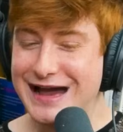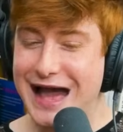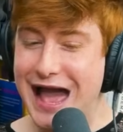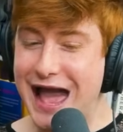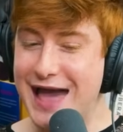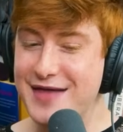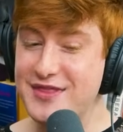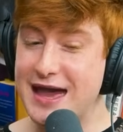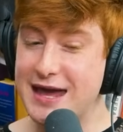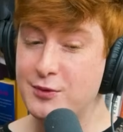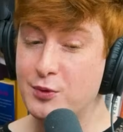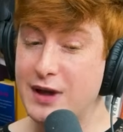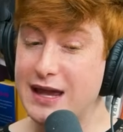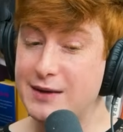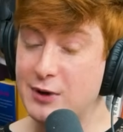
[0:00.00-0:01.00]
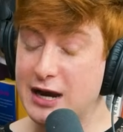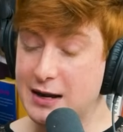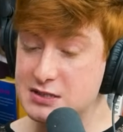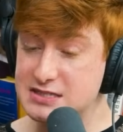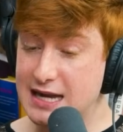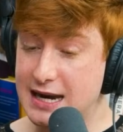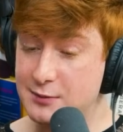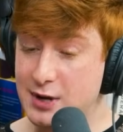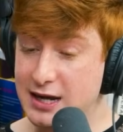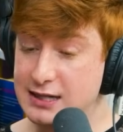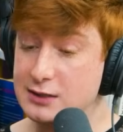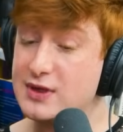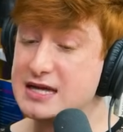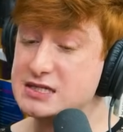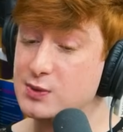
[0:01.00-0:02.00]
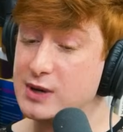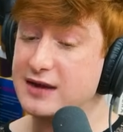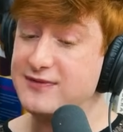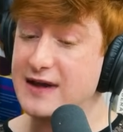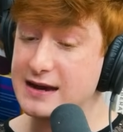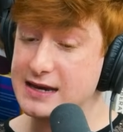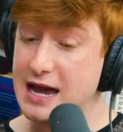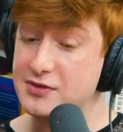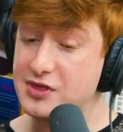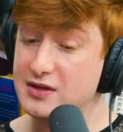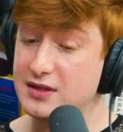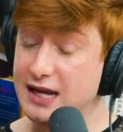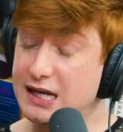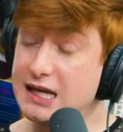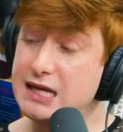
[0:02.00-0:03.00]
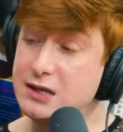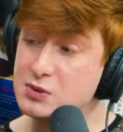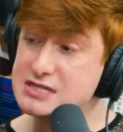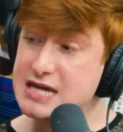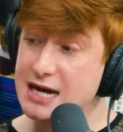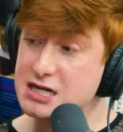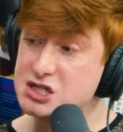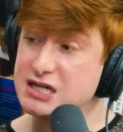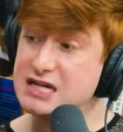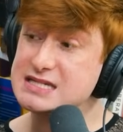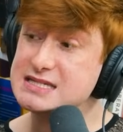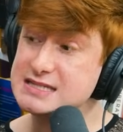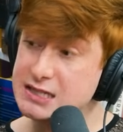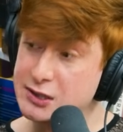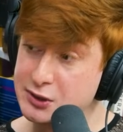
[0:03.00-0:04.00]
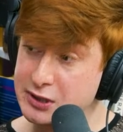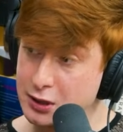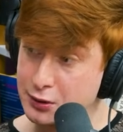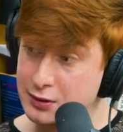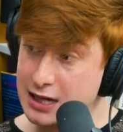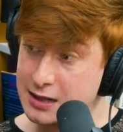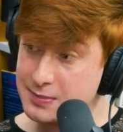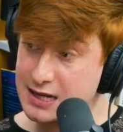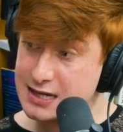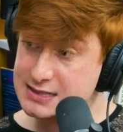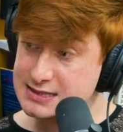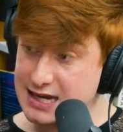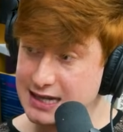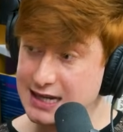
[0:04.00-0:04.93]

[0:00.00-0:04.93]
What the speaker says: And then when I was at NYU, that's when I found out that like he was actually a serial rapist and he